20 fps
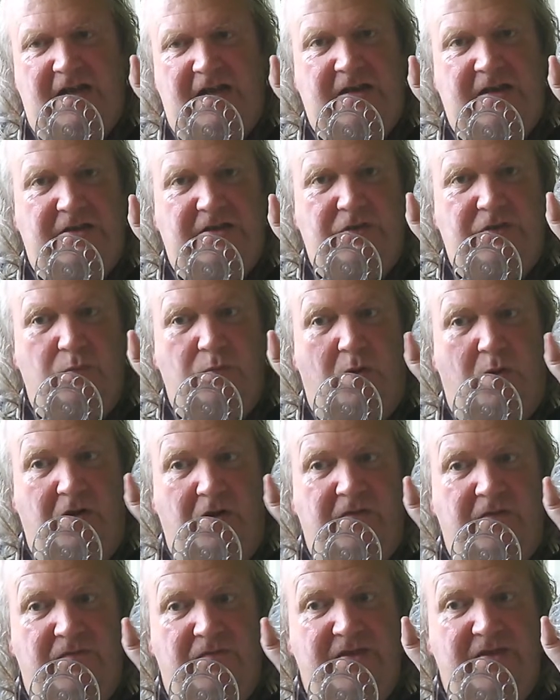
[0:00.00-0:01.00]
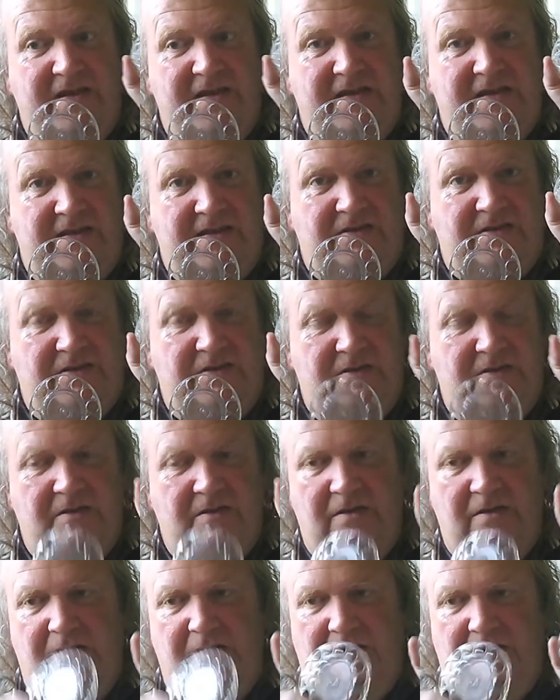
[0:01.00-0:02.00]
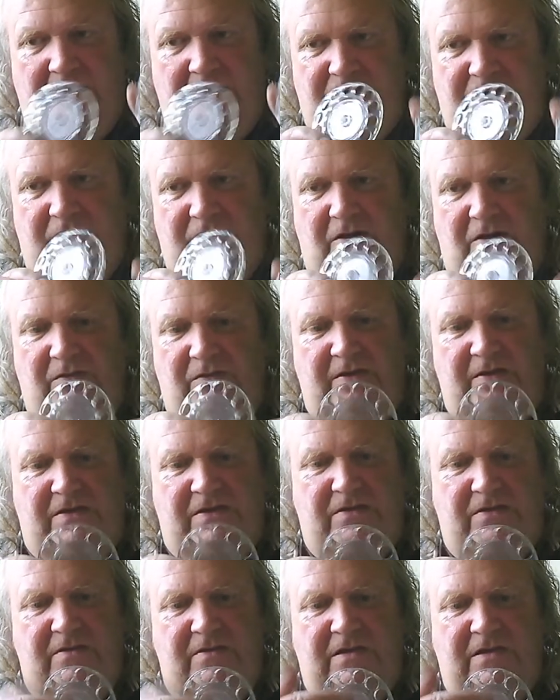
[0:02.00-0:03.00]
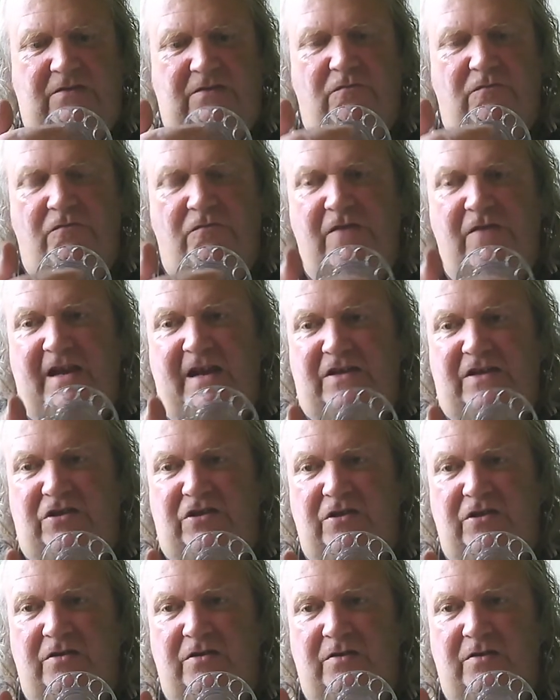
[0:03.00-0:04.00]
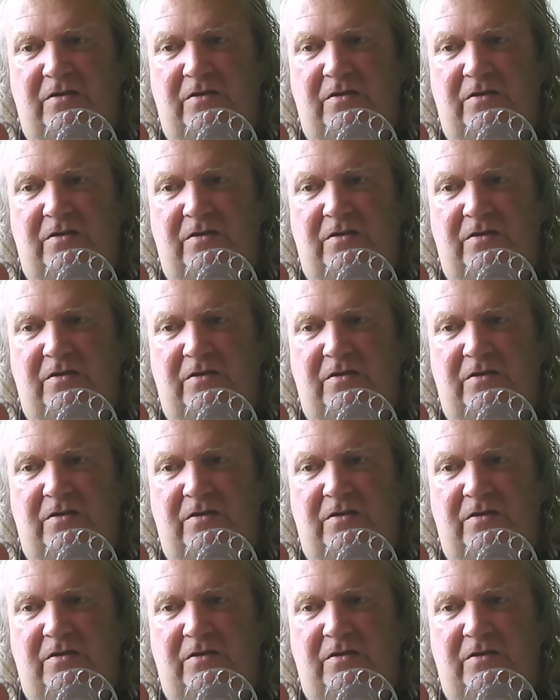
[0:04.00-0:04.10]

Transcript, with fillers: standard one of these. It's got this this ridge